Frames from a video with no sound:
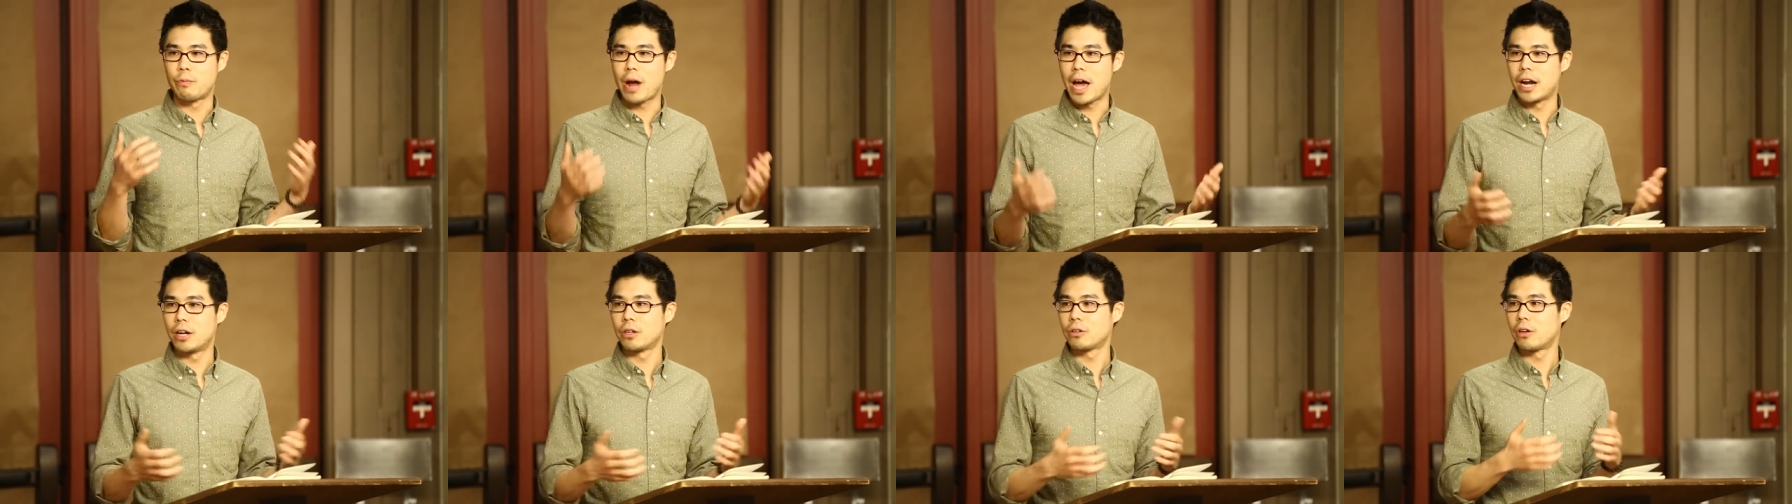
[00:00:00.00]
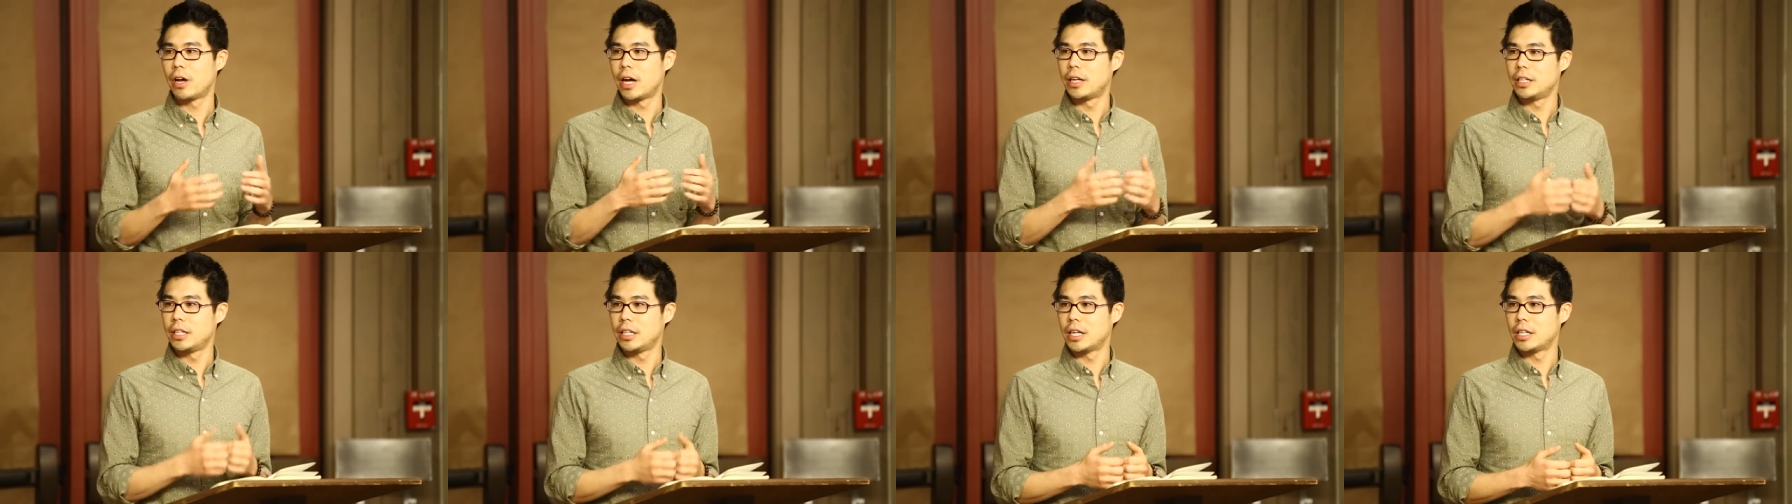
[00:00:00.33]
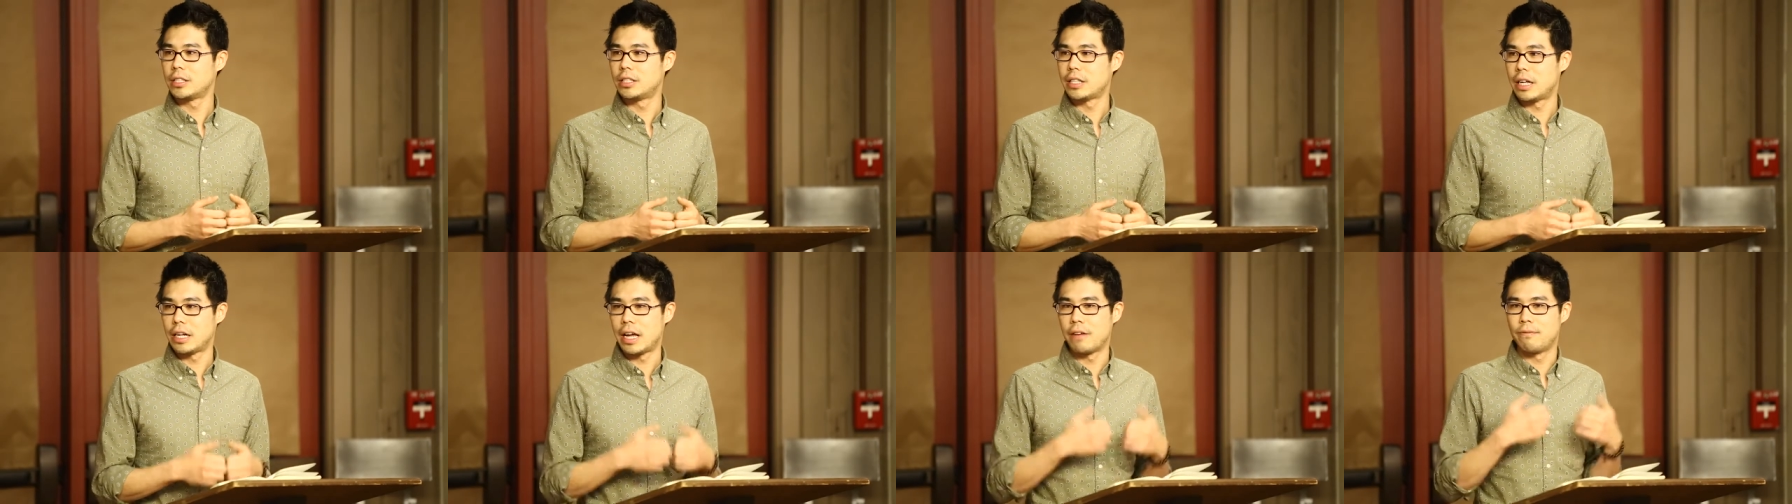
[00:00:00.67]
radical
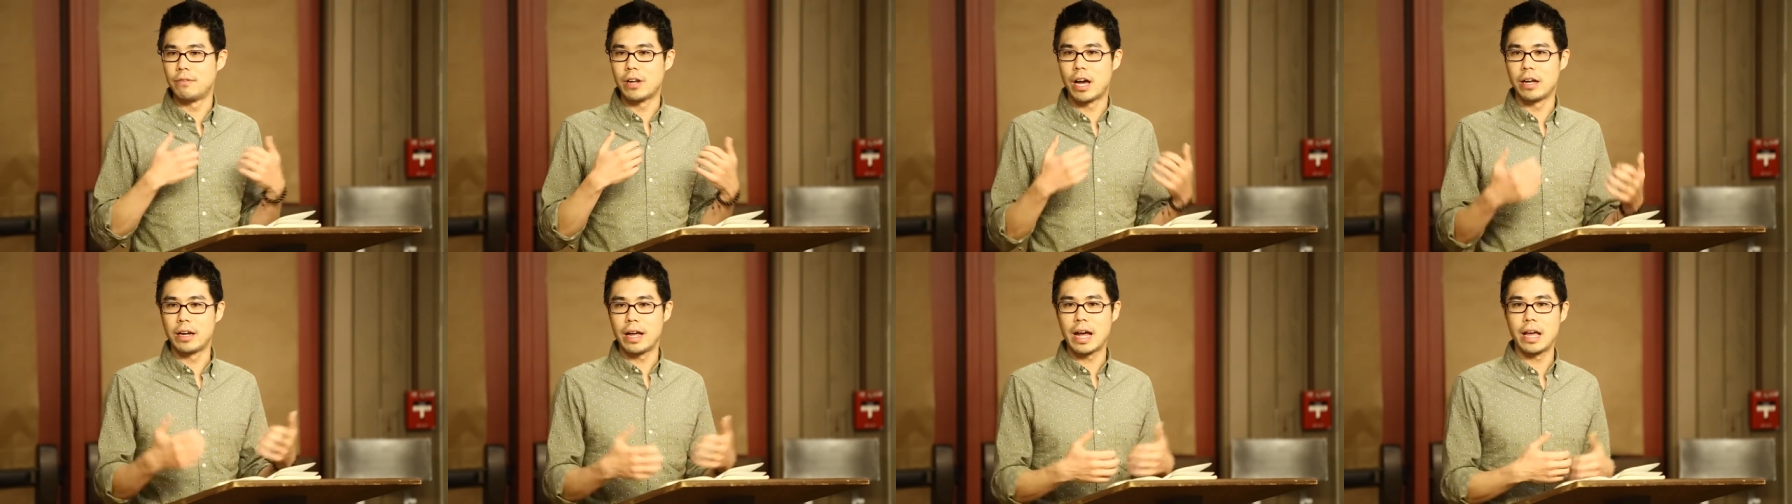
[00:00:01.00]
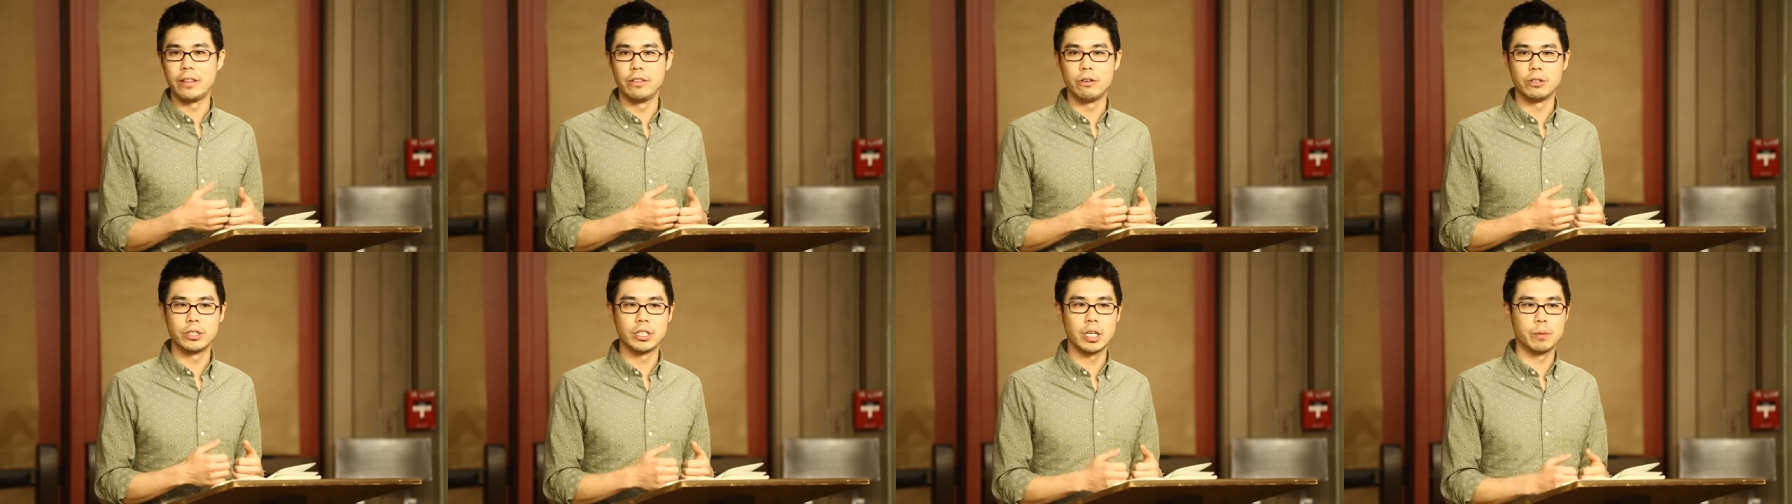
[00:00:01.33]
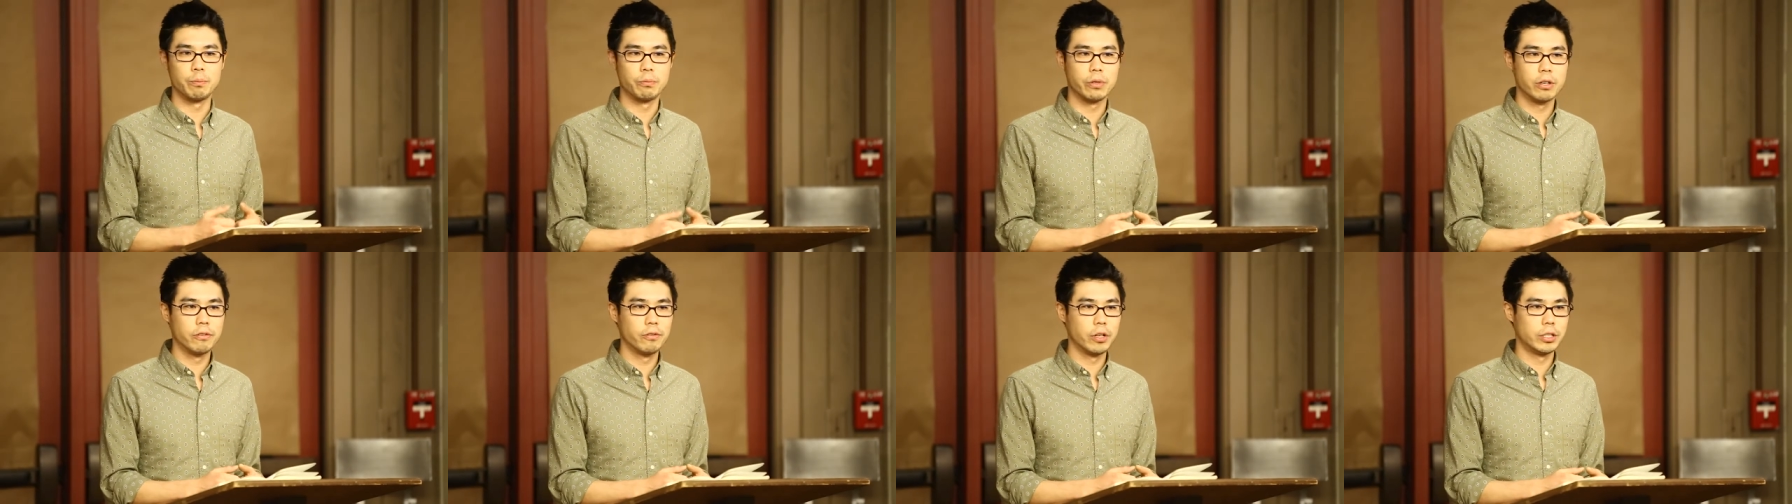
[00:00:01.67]
ideas that have not had those
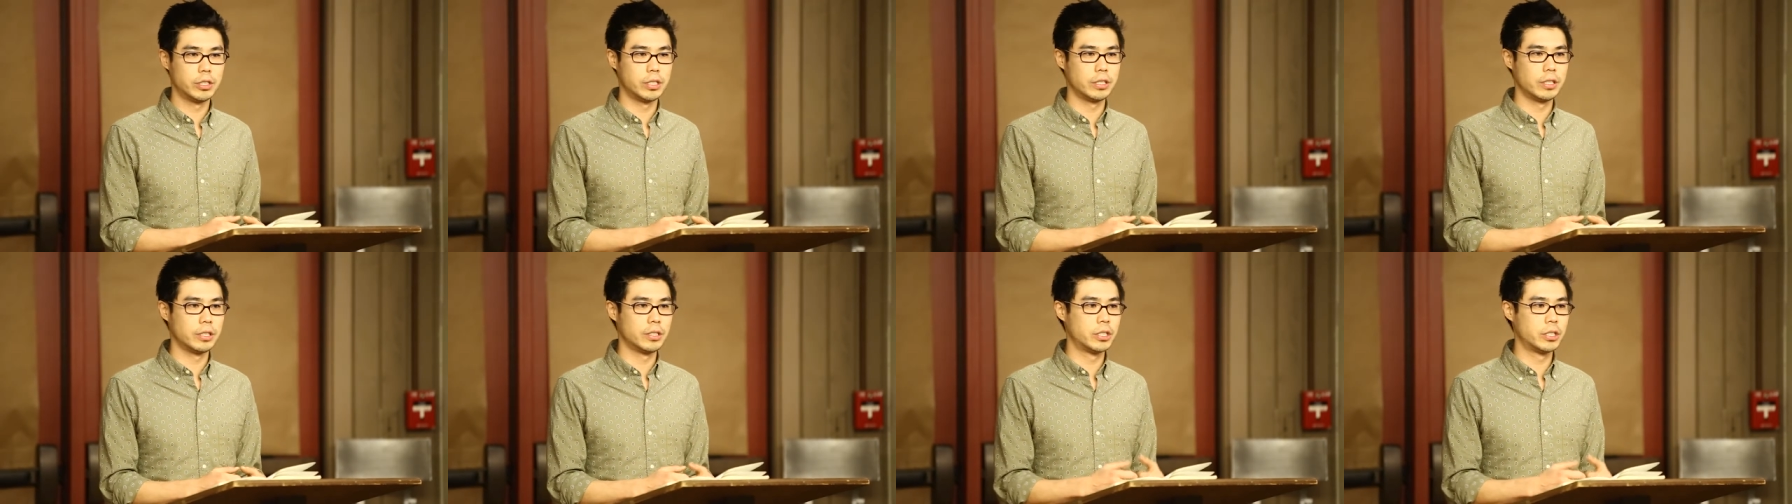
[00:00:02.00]
same privileges.